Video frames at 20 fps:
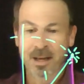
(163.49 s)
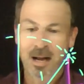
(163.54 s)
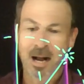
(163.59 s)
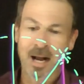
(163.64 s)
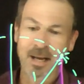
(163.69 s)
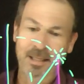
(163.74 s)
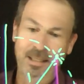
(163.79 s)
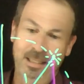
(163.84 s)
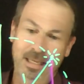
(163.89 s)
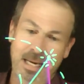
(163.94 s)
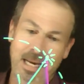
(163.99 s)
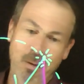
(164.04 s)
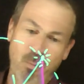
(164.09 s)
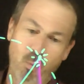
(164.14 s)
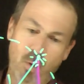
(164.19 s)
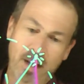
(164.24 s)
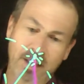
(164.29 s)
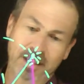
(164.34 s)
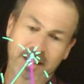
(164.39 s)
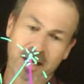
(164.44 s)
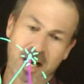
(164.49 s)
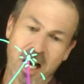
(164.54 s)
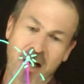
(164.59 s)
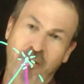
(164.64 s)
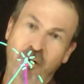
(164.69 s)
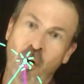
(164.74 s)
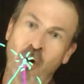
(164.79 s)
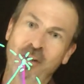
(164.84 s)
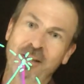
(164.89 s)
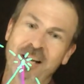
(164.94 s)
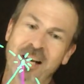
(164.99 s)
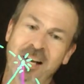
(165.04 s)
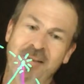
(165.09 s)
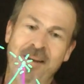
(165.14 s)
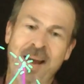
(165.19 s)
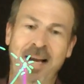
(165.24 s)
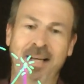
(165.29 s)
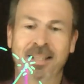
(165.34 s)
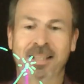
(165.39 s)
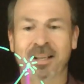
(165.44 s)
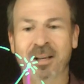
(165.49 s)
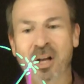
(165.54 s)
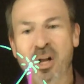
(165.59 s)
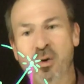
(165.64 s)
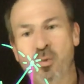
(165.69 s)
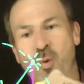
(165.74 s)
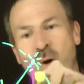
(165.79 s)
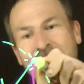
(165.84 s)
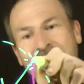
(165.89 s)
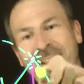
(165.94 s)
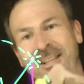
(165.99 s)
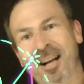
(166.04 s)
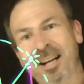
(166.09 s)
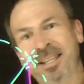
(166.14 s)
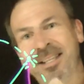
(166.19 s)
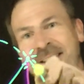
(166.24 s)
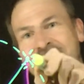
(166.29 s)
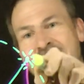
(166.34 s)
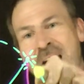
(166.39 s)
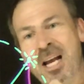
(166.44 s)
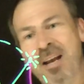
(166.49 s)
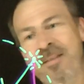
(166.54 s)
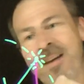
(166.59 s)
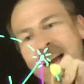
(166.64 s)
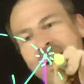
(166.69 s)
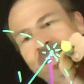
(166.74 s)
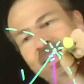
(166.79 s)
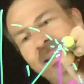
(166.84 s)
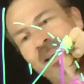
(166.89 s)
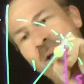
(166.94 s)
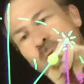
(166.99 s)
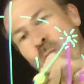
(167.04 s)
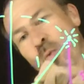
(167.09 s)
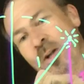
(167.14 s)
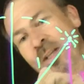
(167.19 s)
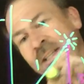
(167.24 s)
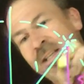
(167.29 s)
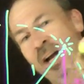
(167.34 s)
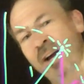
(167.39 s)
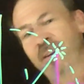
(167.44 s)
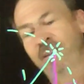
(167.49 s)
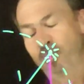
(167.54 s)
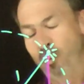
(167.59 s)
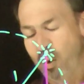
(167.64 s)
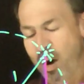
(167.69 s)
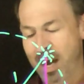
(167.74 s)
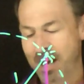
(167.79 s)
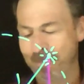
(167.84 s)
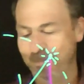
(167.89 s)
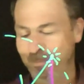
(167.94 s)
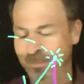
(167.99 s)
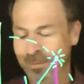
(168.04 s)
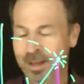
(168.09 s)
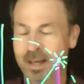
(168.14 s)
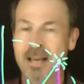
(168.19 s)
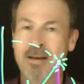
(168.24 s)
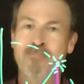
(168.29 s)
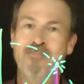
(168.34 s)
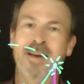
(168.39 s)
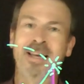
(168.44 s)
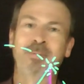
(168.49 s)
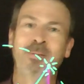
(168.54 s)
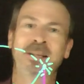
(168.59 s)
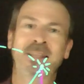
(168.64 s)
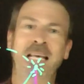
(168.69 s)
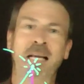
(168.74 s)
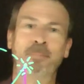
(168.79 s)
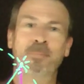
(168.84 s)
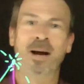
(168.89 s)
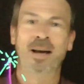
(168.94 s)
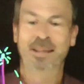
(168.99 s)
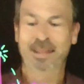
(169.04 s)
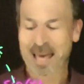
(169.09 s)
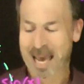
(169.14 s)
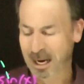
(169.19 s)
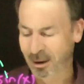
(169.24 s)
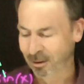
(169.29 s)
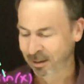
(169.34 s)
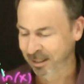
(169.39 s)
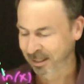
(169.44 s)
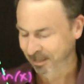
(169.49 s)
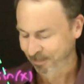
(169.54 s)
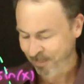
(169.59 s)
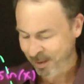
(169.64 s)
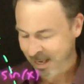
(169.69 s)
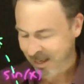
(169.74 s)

I see one side cosine of x, one side sine of x, one side of 1. Makes me think Pythagoras.